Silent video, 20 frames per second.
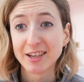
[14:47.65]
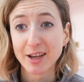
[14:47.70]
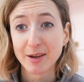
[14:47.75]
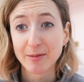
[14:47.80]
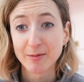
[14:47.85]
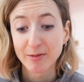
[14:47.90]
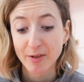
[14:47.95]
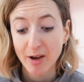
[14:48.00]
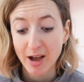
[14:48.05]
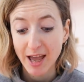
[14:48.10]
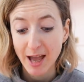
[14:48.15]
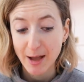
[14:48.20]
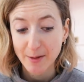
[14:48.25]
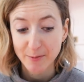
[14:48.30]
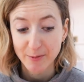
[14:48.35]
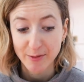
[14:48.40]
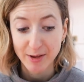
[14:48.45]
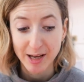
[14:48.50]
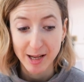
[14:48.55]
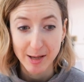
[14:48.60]
I'm, I am
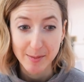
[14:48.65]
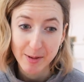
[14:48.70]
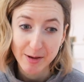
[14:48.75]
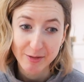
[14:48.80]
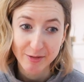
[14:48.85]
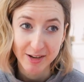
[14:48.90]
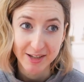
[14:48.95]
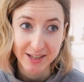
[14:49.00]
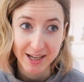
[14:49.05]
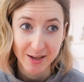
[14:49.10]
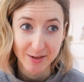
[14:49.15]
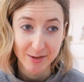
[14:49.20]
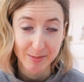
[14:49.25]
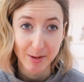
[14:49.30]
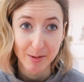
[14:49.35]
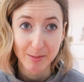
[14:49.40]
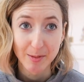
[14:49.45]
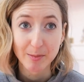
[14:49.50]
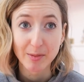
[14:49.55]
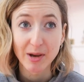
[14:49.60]
feeling a bit run down at the
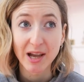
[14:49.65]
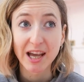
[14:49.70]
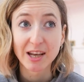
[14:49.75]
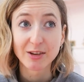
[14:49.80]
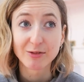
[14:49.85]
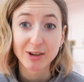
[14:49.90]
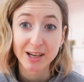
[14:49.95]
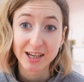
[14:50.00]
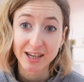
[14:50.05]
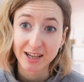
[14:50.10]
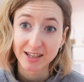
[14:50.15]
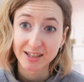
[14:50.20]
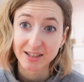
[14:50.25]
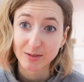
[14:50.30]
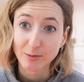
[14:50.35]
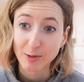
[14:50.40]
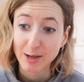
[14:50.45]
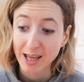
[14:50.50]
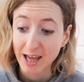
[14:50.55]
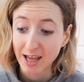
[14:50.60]
moment, but I had a really
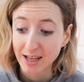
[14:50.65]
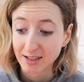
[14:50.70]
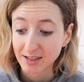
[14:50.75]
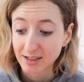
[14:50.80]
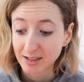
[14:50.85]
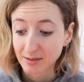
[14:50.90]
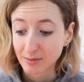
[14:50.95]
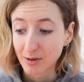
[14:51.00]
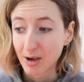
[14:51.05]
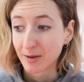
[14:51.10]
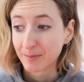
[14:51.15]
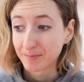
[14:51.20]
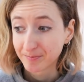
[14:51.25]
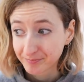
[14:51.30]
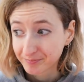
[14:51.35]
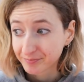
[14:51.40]
nice weekend. Well,